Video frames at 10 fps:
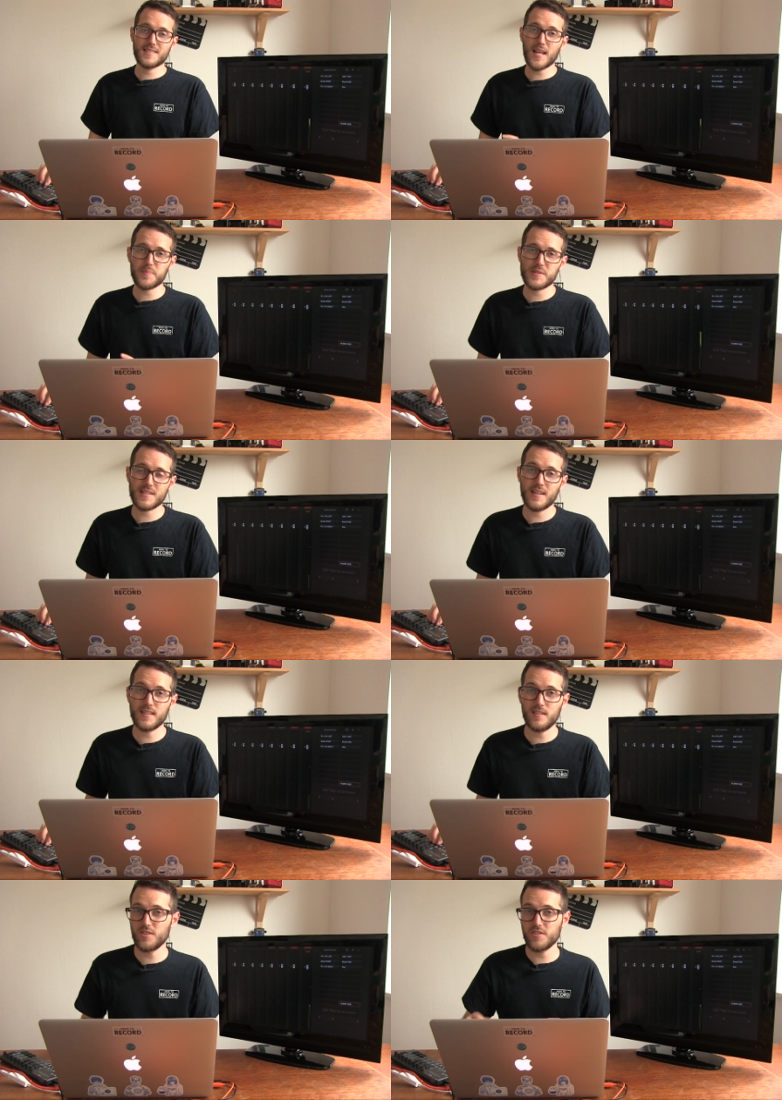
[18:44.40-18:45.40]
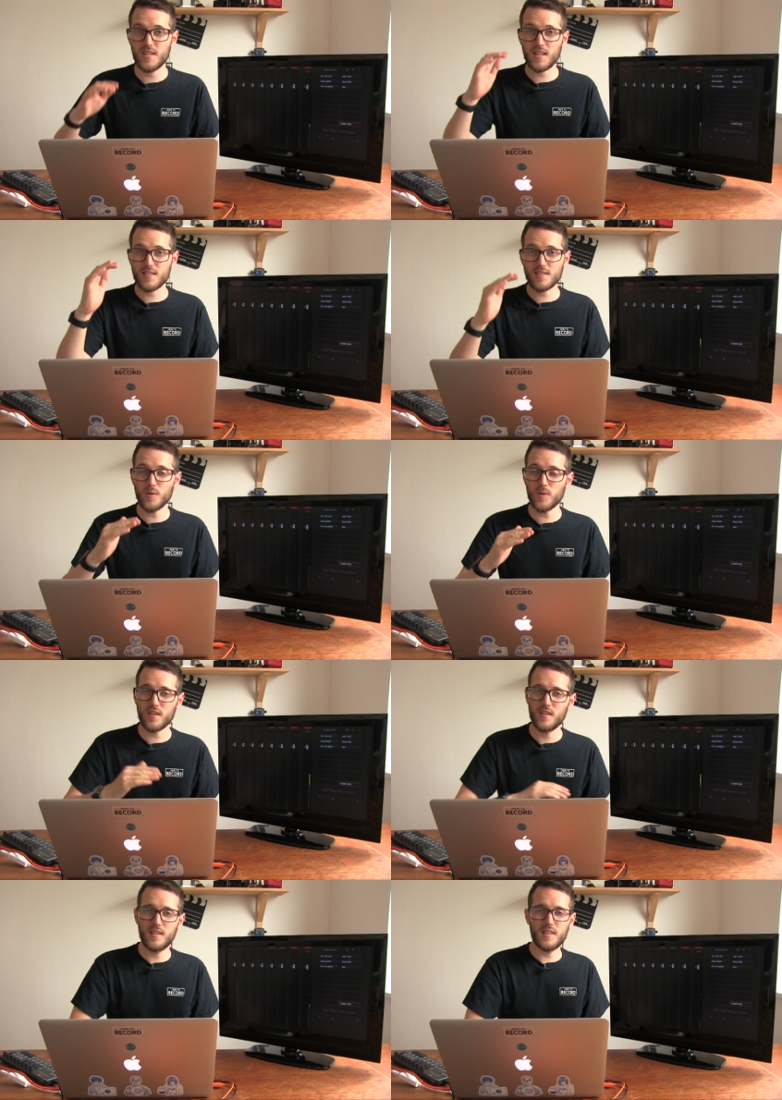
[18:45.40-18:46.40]
steps and it'll just take it
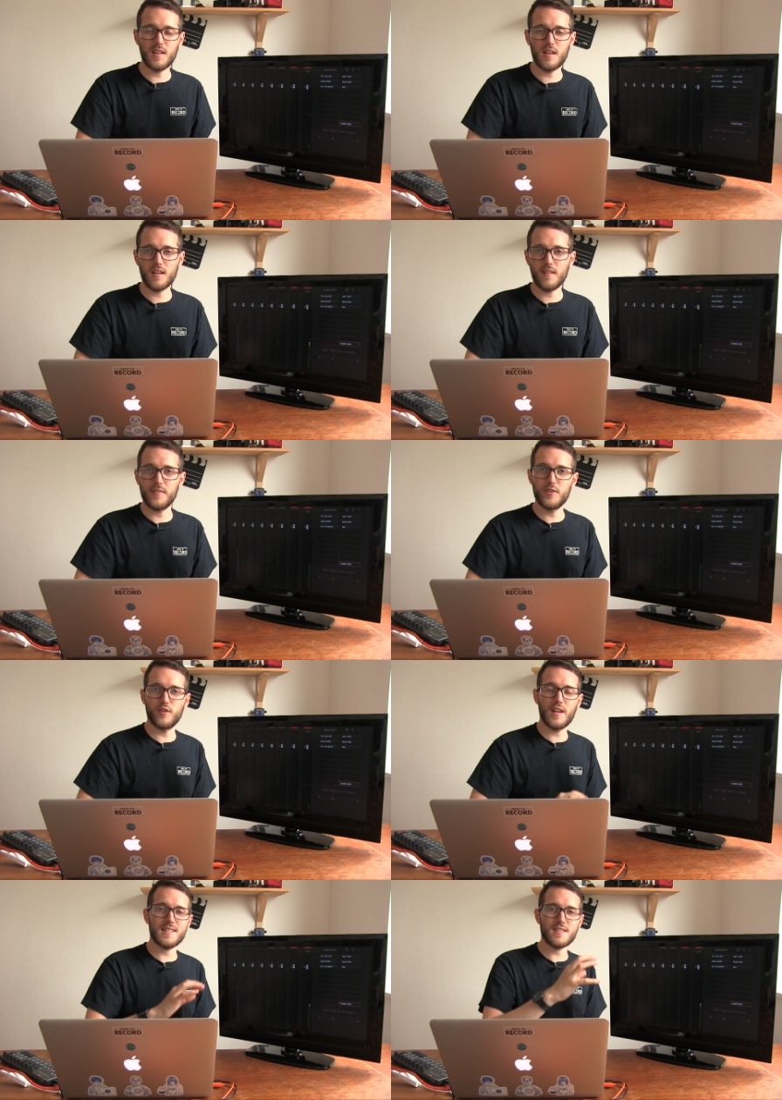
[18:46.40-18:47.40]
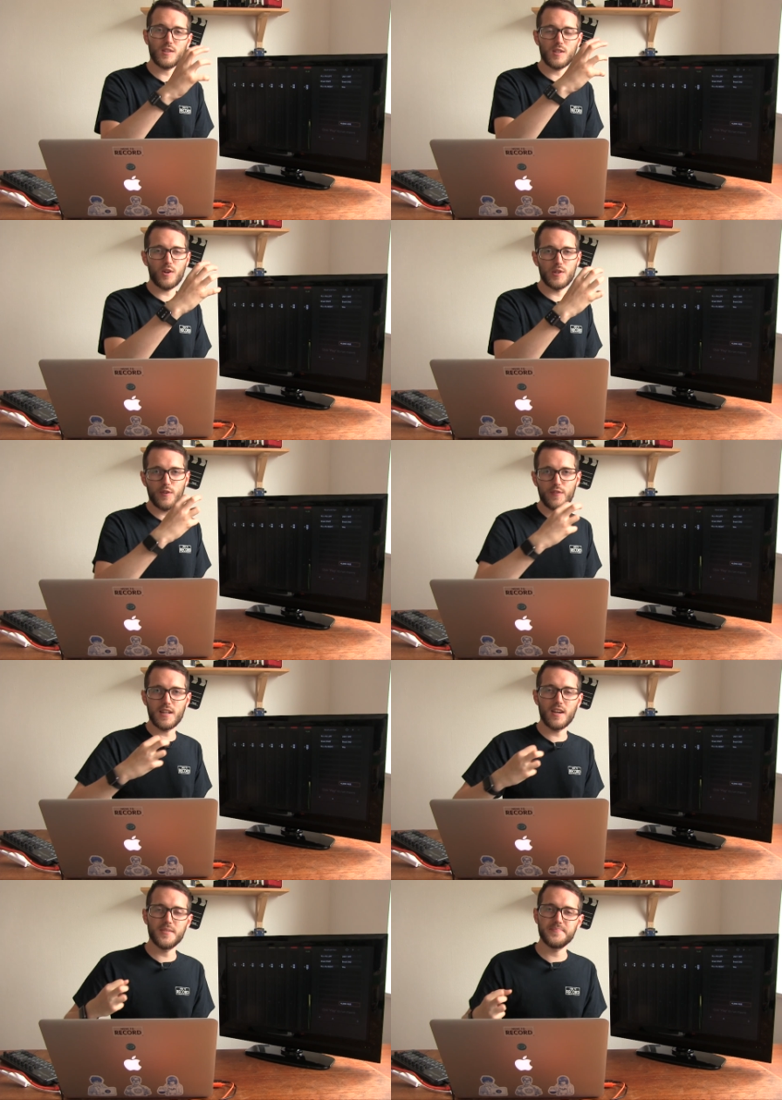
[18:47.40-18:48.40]
slower. It'll do a nice little audio
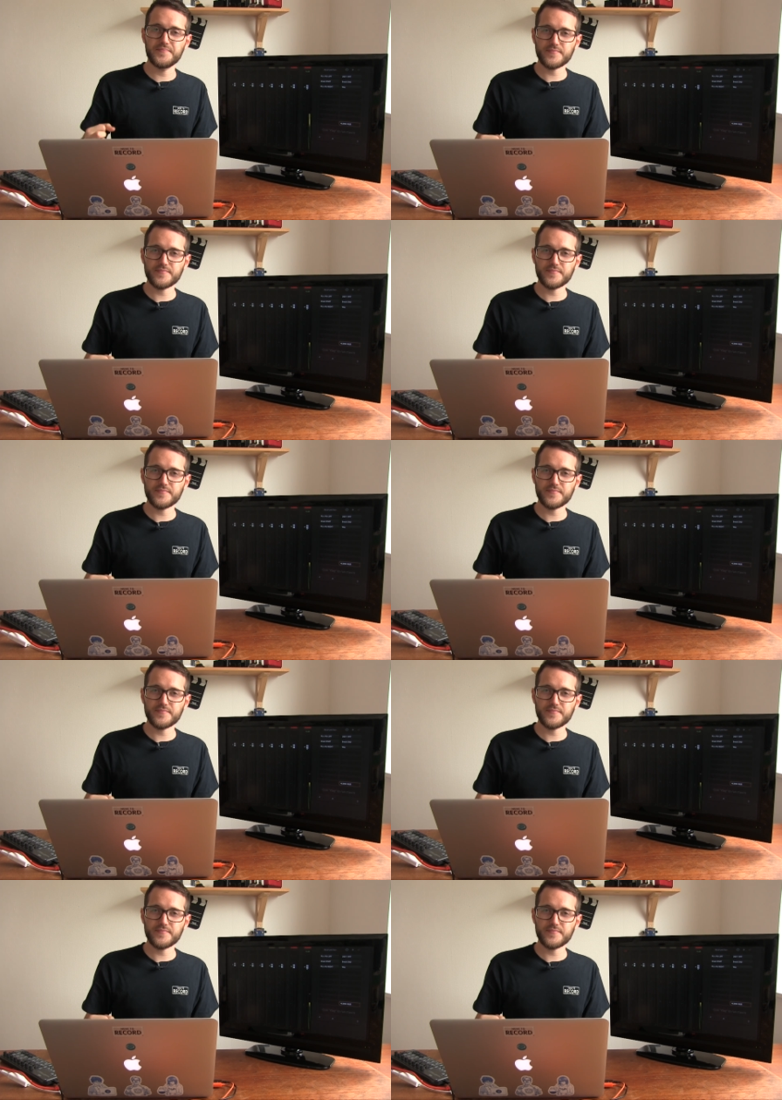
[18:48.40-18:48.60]
fade out.